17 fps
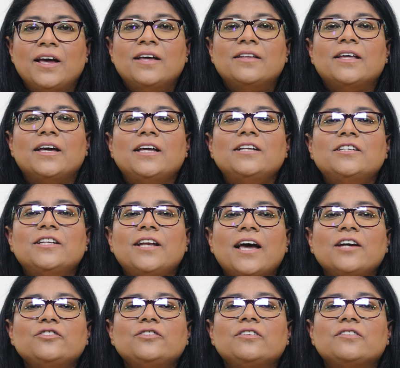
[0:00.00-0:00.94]
The
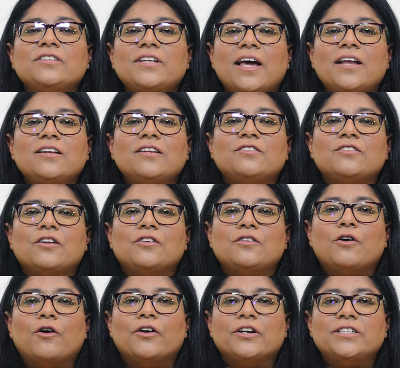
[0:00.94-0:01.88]
International Standards
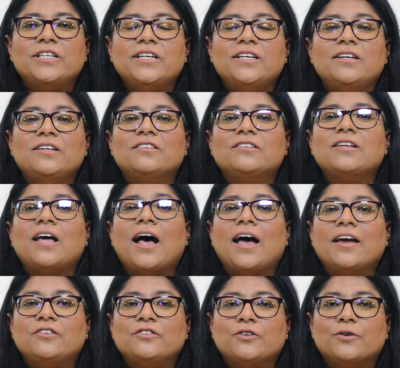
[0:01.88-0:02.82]
Authority is
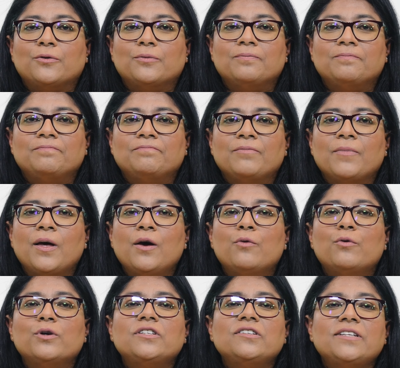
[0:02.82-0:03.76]
ISO,
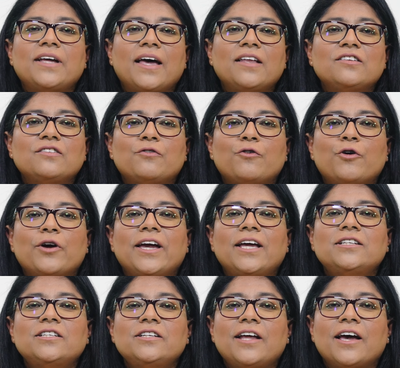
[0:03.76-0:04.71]
which stands for
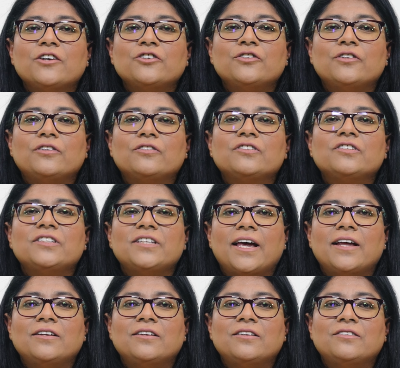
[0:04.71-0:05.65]
International
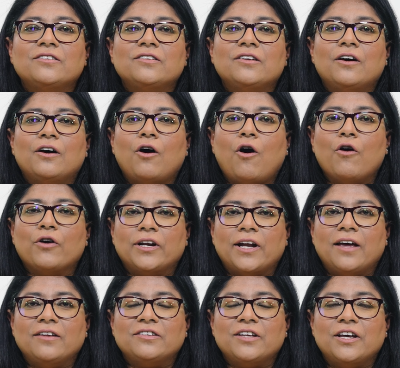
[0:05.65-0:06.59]
Standards
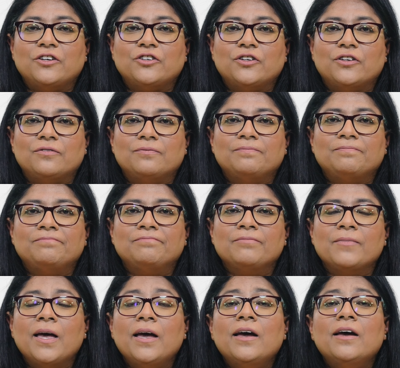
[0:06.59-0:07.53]
Organization.
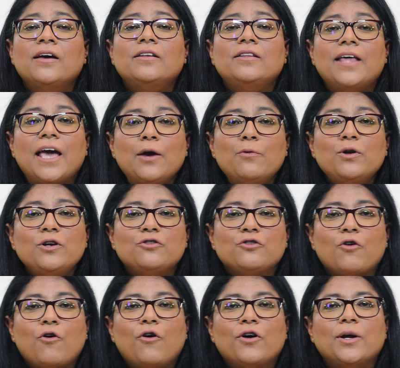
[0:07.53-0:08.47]
They will
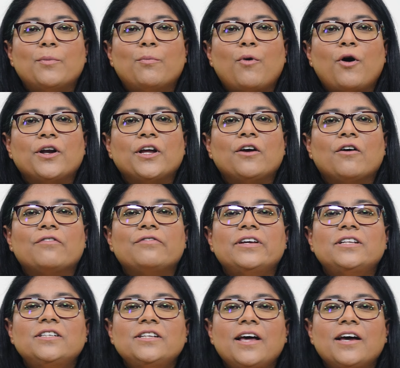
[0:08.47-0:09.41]
draw on a body of
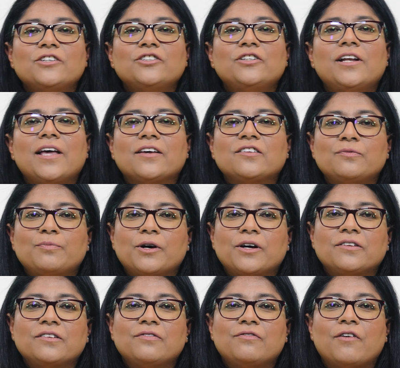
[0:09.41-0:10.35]
international
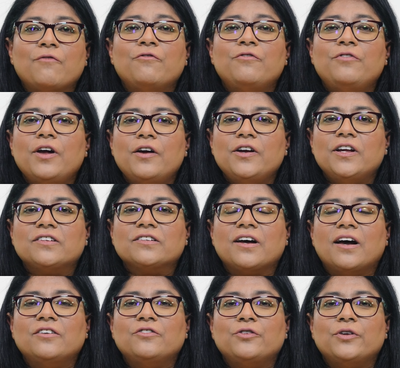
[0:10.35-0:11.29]
experts from various
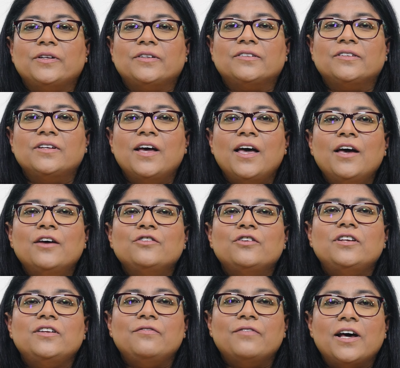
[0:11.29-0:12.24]
countries
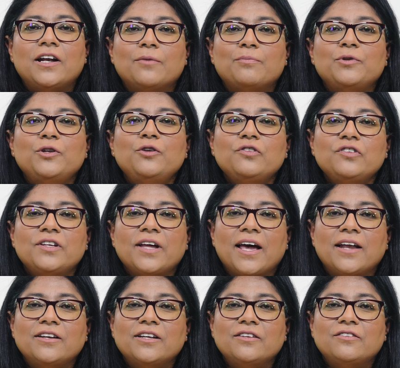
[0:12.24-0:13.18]
to develop new
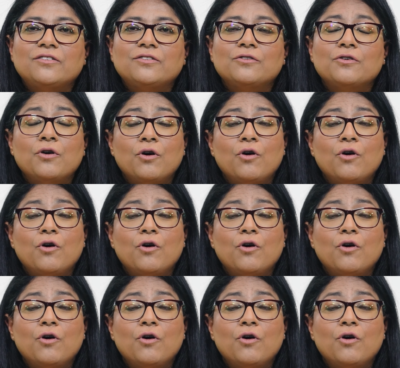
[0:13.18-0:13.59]
standards